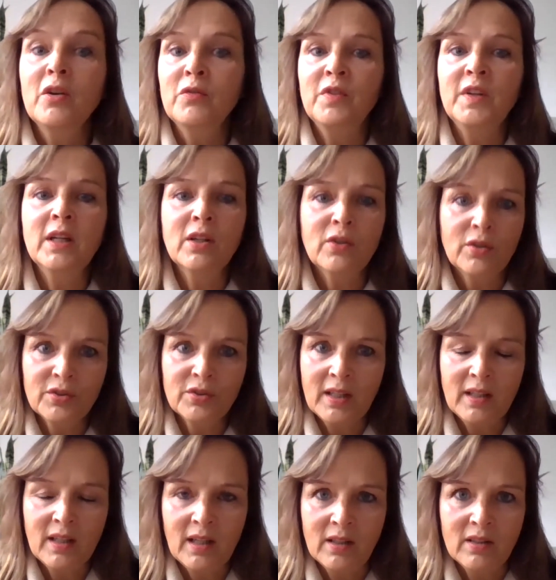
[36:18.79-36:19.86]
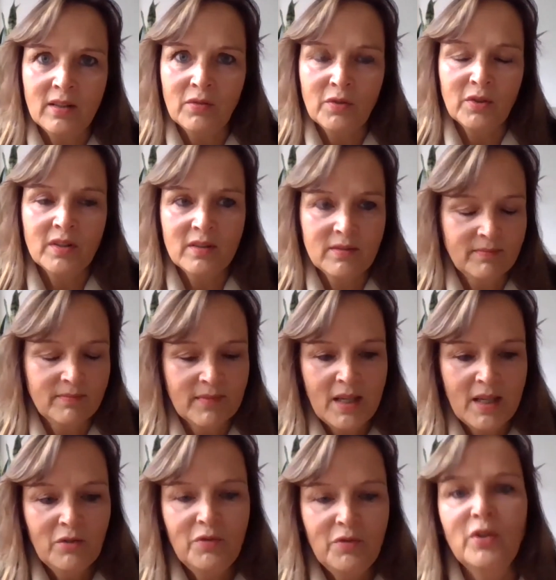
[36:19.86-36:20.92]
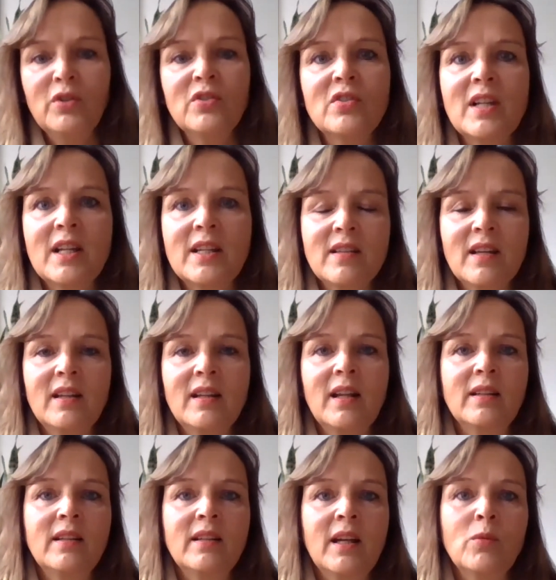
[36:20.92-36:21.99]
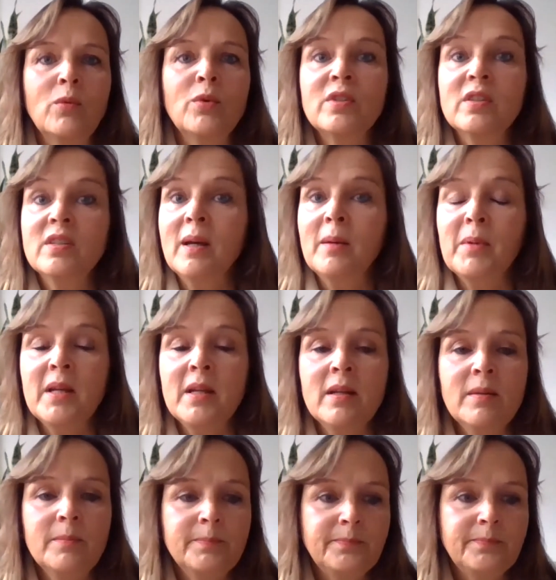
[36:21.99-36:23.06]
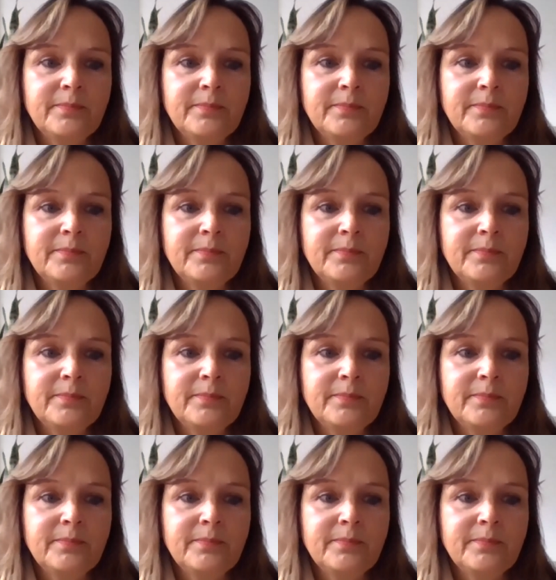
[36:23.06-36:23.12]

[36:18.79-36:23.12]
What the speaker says: vehicles and different funds, let's say, that would step in.